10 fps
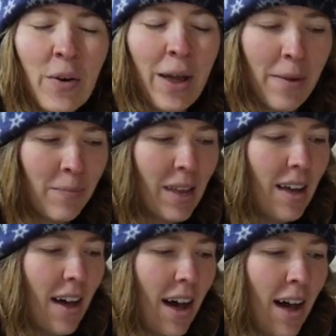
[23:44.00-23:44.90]
Okay.
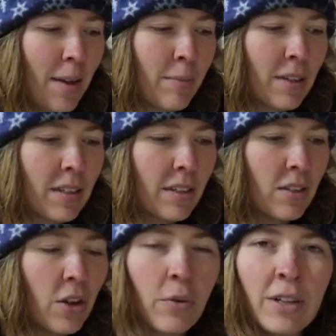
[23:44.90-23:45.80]
Um,
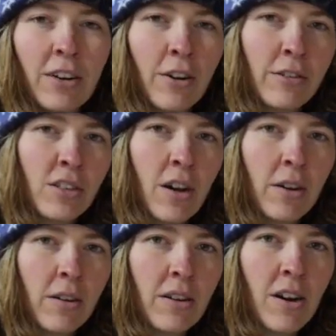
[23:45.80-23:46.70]
no, clear coat's
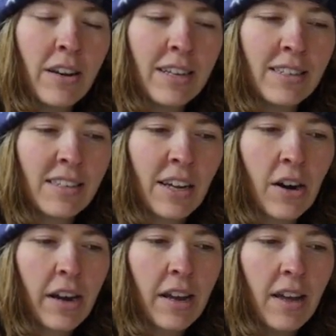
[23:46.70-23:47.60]
not, not
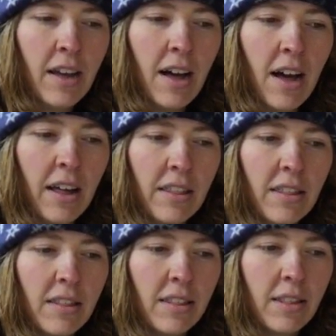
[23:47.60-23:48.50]
necessary. Uh,
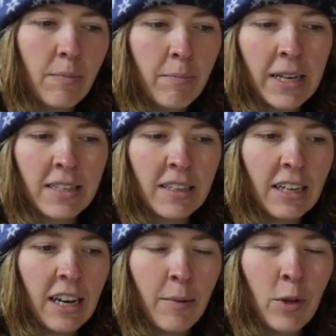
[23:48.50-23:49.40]

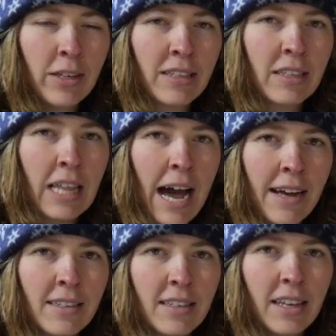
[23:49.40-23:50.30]
basically enamel is
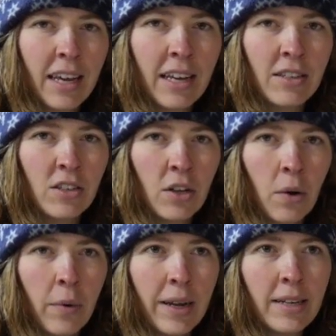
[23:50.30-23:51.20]
glass and
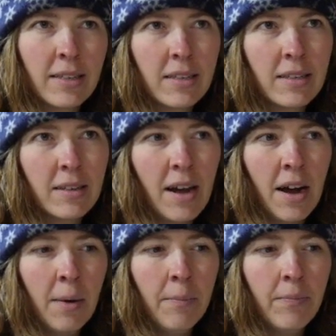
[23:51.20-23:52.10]
so it's
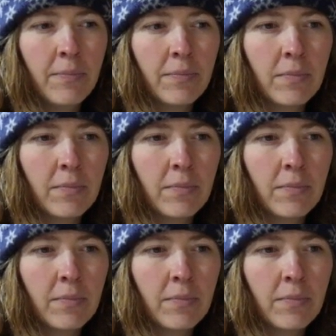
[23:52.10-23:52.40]
um,